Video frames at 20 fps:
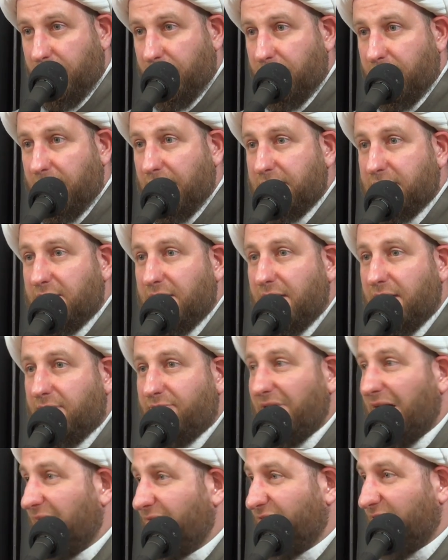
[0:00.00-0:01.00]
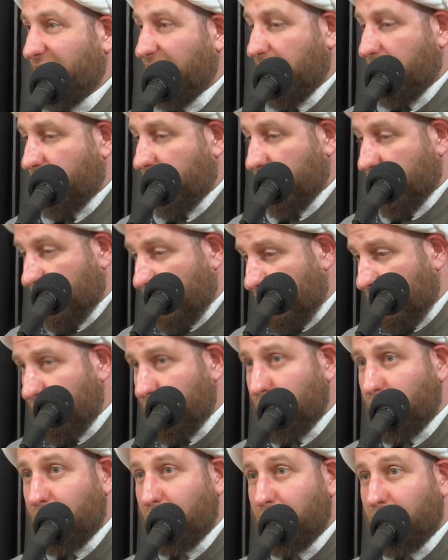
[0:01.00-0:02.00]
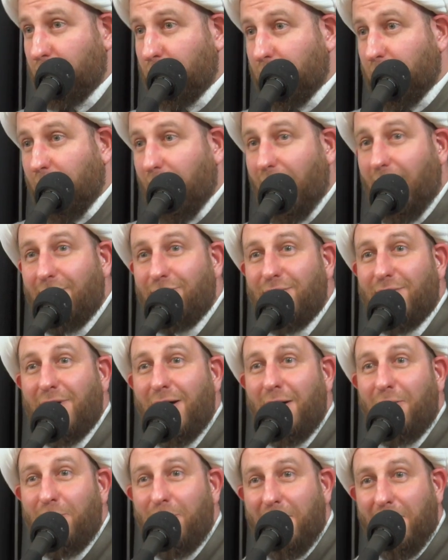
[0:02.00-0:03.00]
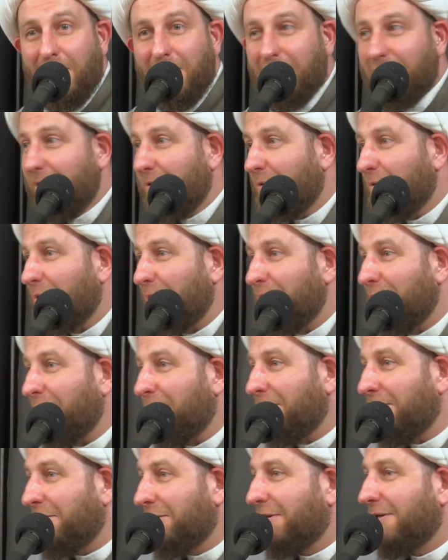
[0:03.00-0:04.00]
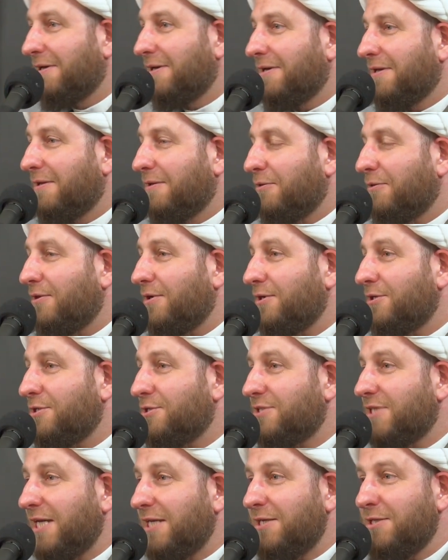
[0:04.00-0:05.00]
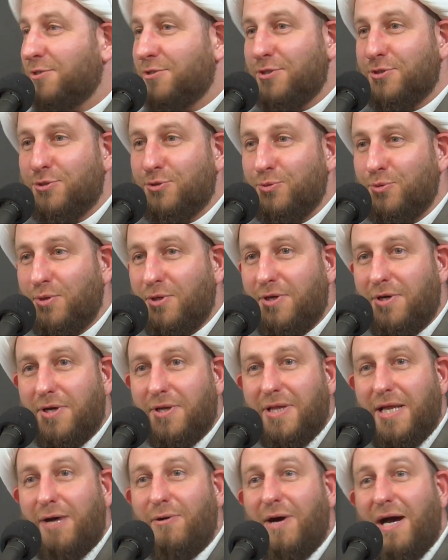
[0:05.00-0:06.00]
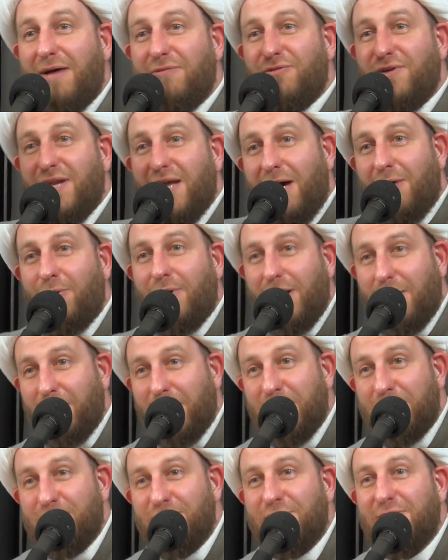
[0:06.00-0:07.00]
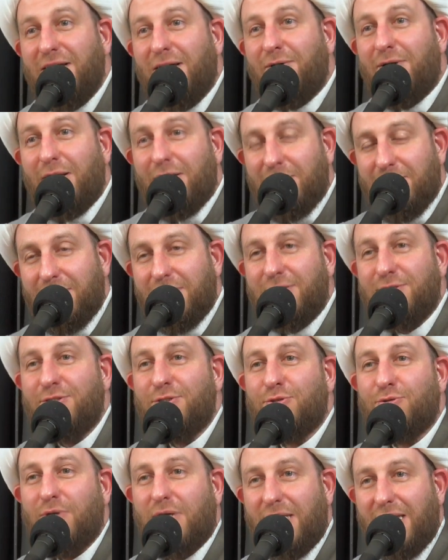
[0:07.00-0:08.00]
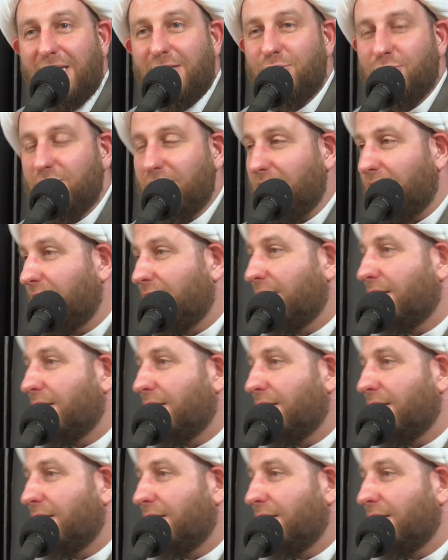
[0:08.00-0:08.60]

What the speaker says: that's like half an hour. Ooh, half an hour. Allah. 30 seconds is too long. Now half an hour, I'm going to sit down and listen to a lecture.